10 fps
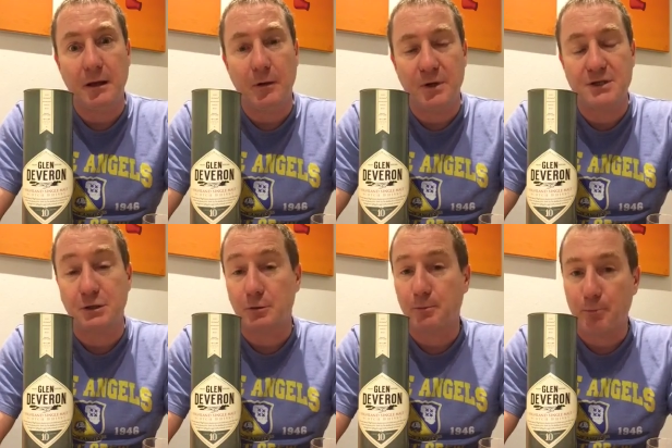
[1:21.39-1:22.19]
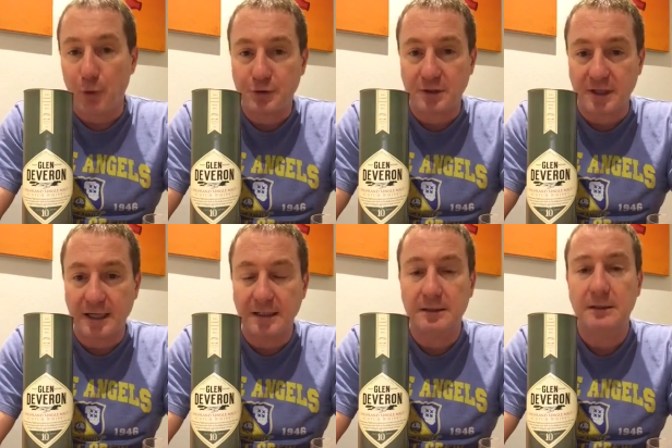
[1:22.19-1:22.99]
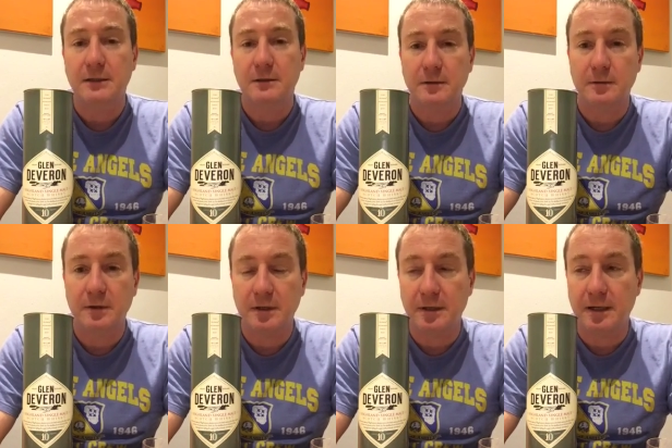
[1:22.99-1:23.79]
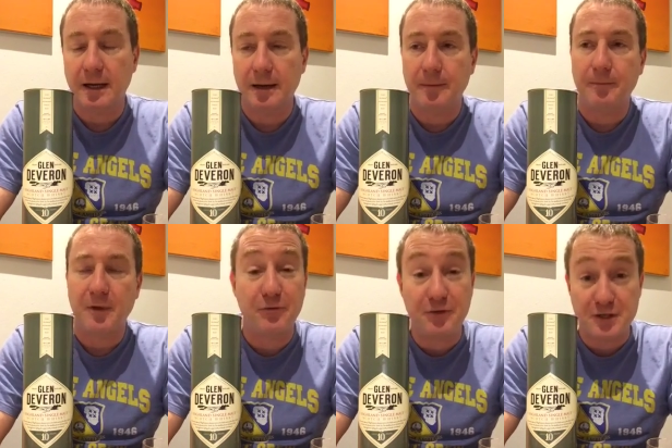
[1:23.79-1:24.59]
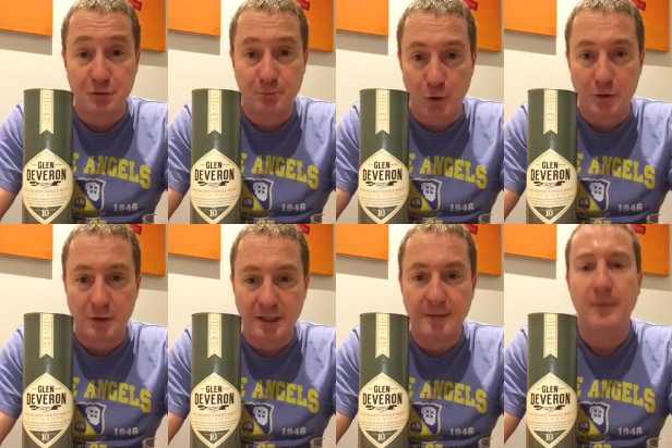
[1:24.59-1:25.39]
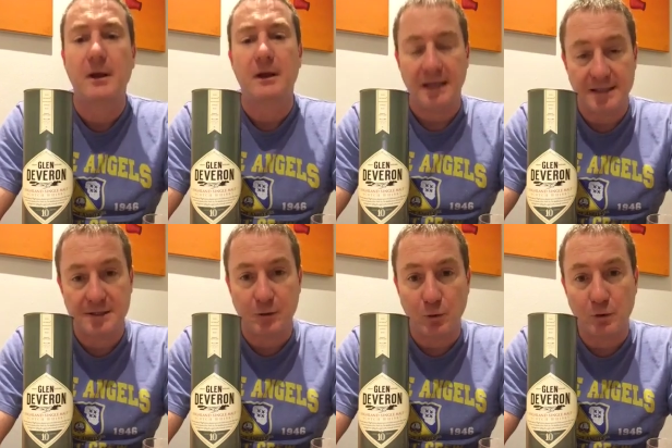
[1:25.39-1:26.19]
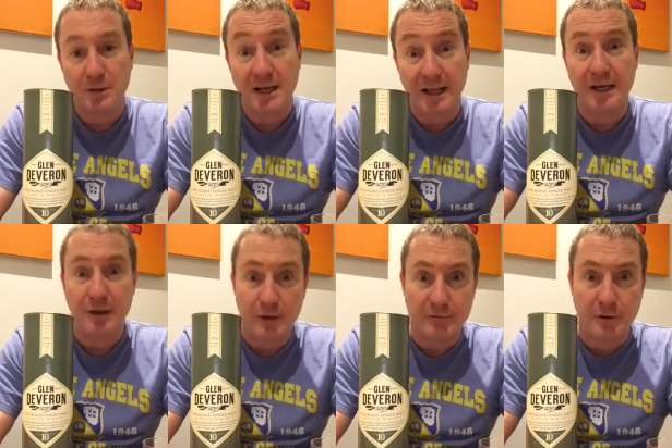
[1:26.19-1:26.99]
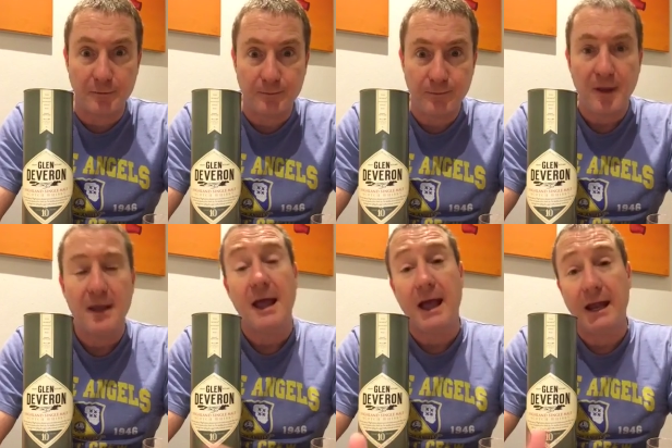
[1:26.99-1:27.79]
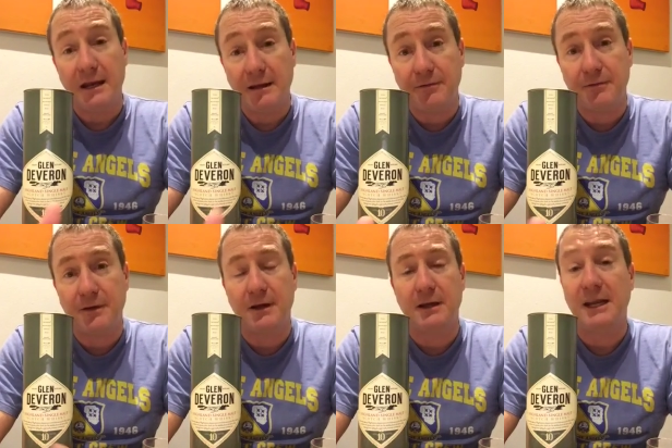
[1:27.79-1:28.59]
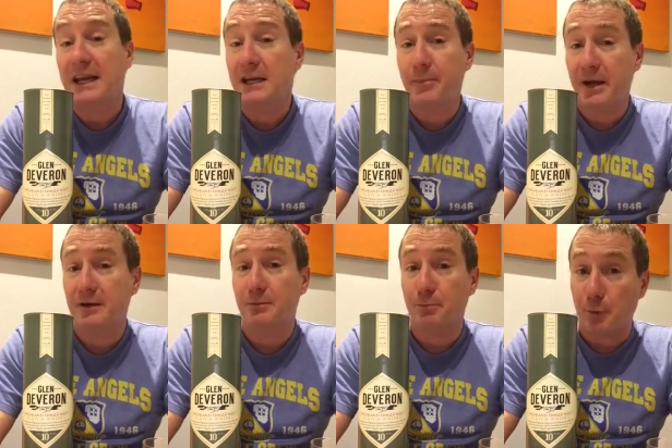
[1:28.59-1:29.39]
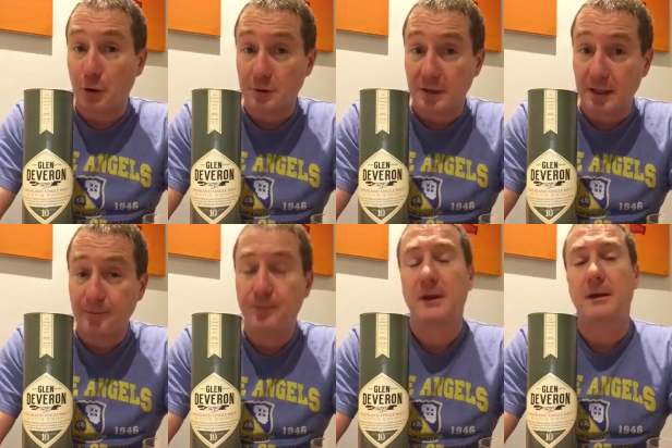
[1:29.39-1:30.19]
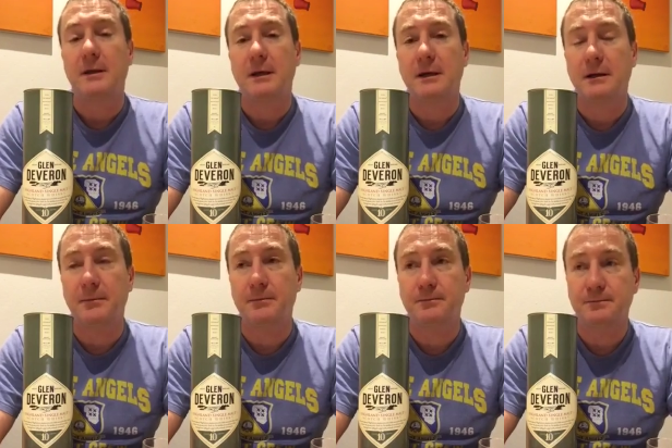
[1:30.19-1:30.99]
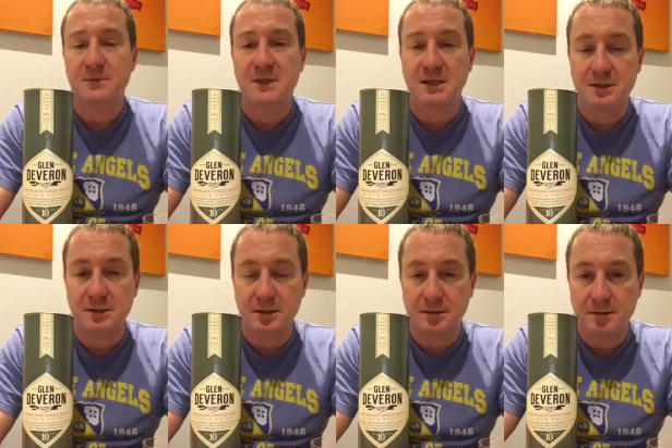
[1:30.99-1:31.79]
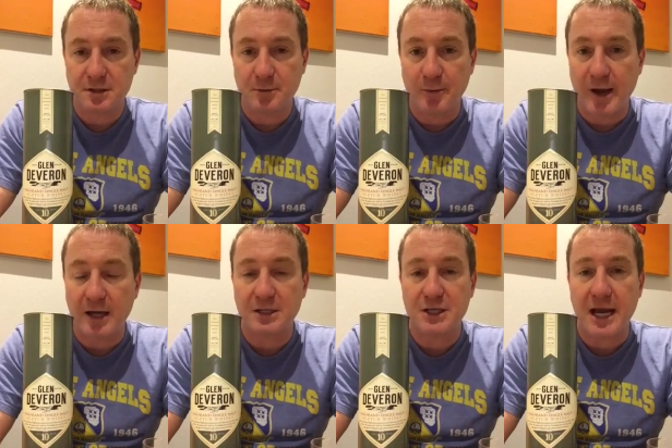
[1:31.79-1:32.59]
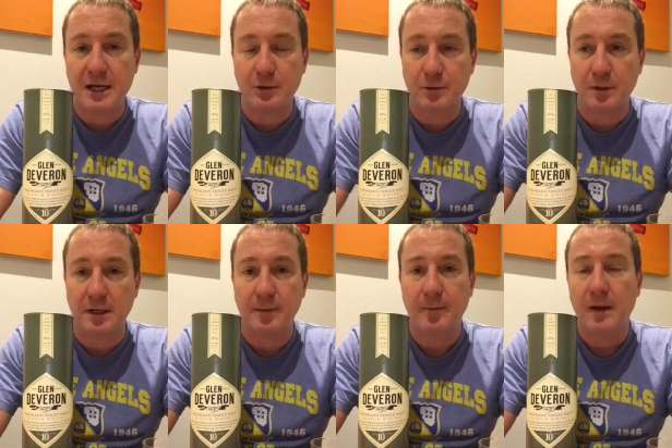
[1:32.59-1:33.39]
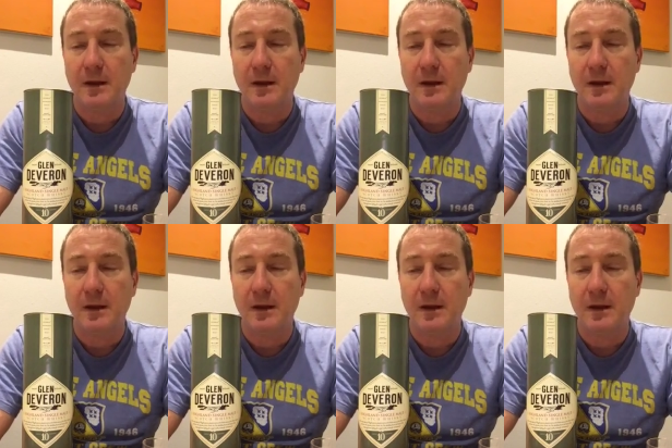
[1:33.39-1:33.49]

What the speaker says: original bottling, or the official bottling, is called Glendeveron. And if an independent bottler, such as a supermarket chain or